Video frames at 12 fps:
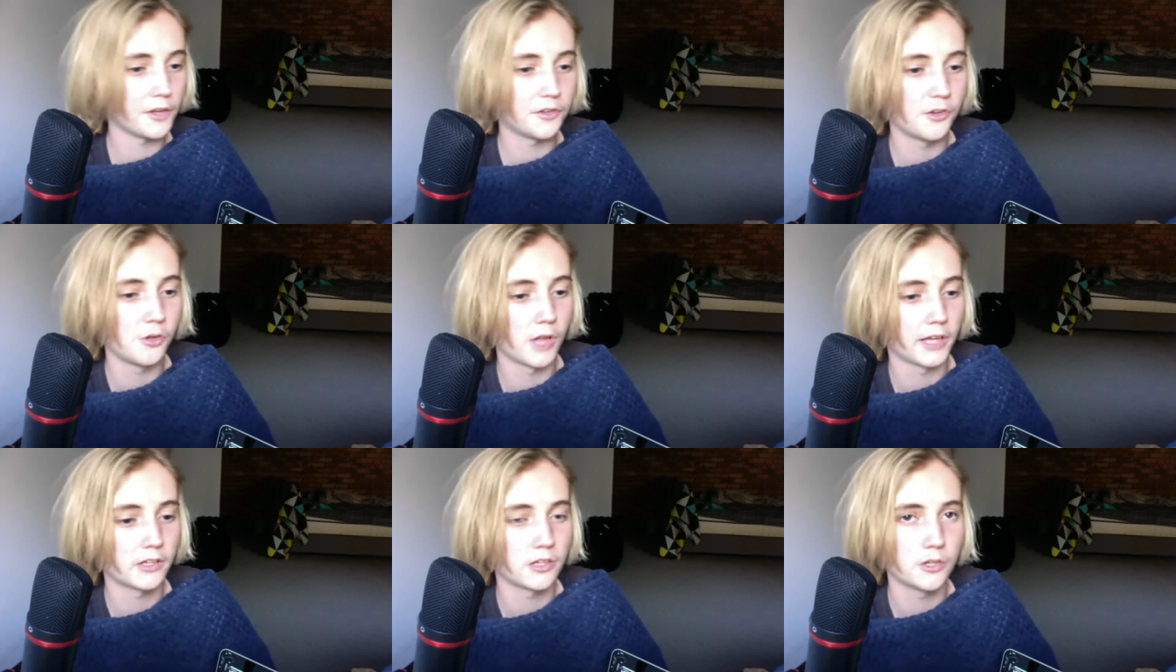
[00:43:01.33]
to do
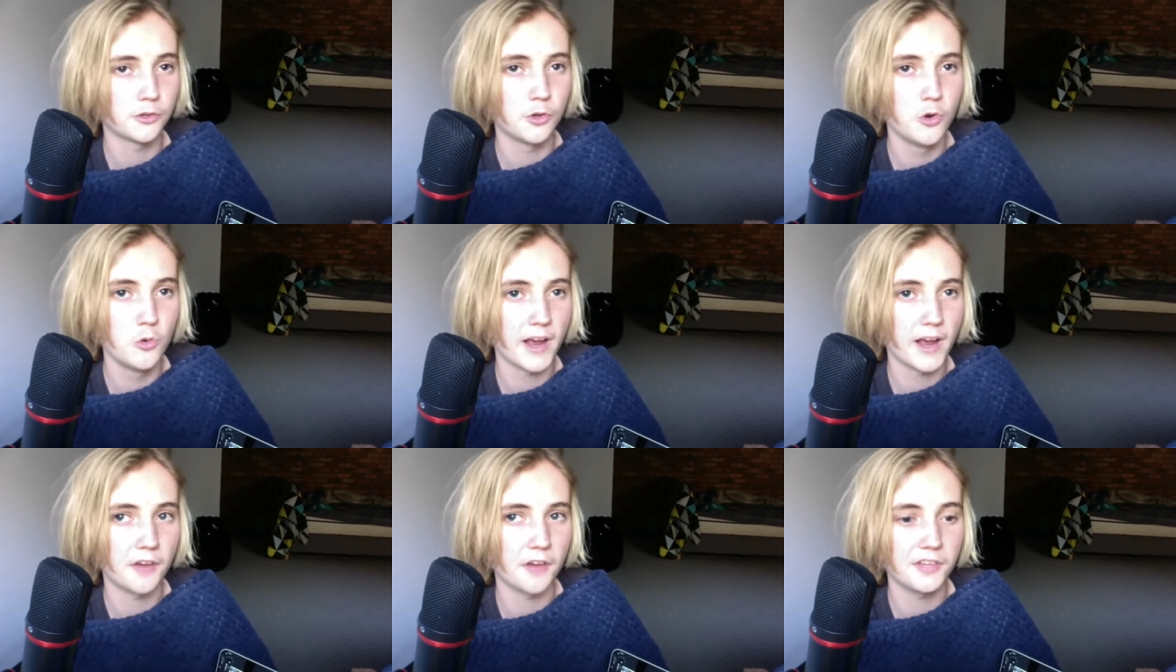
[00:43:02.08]
like two-way
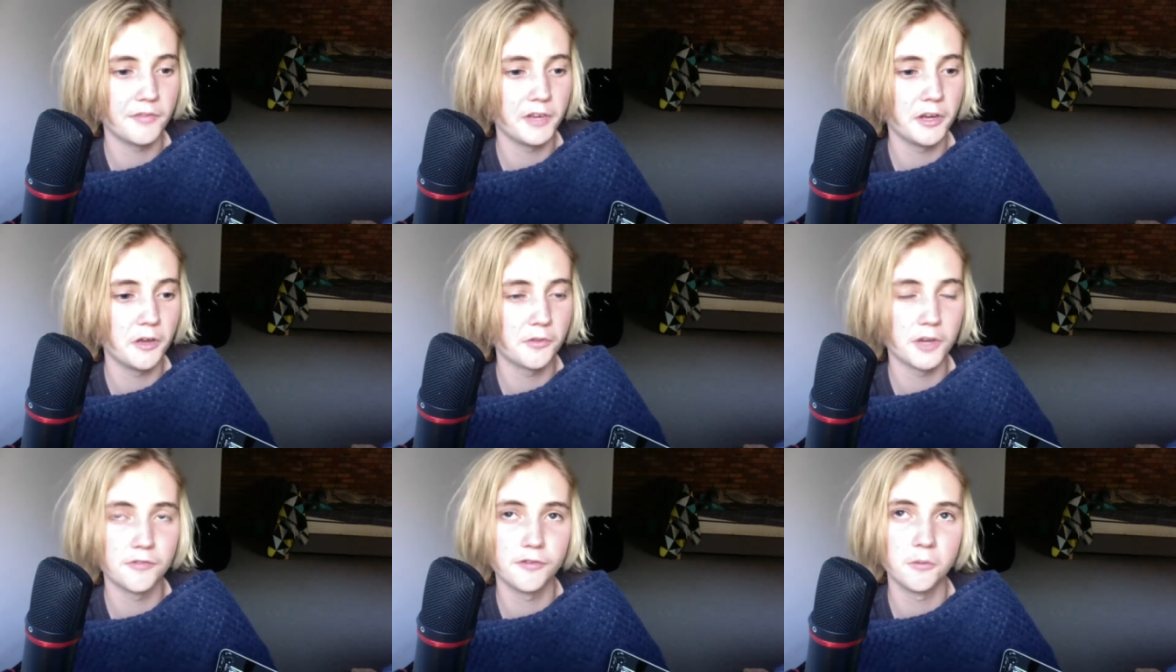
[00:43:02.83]
hunting videos. Where
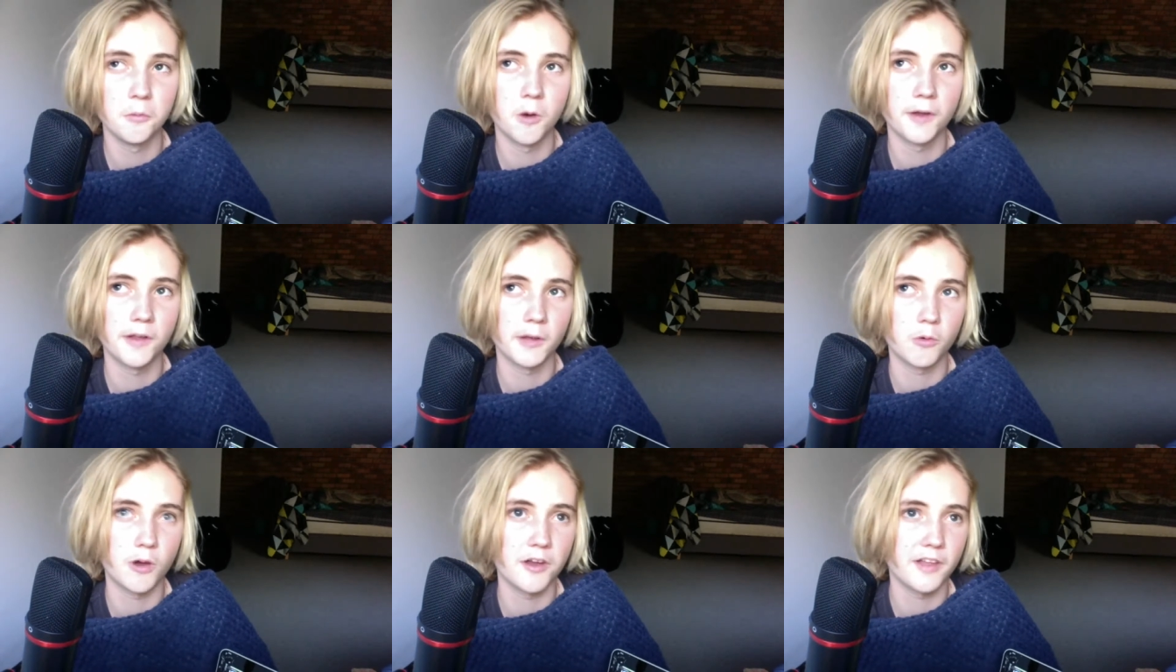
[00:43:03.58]
I'd film one like
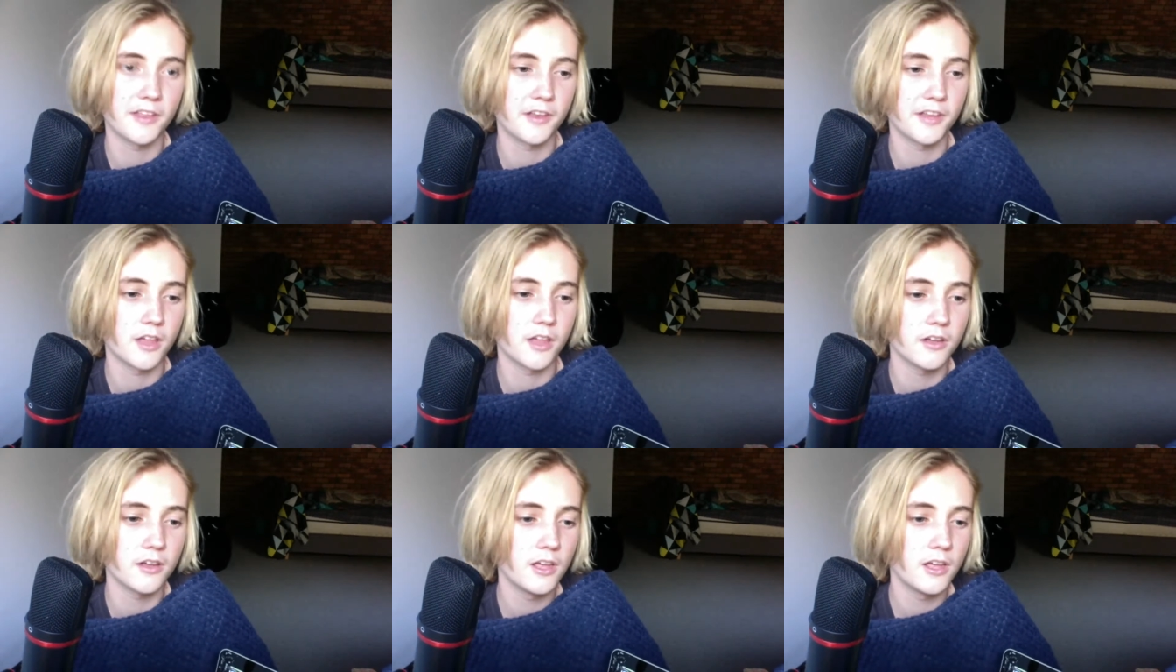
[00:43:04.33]
one day, then the other.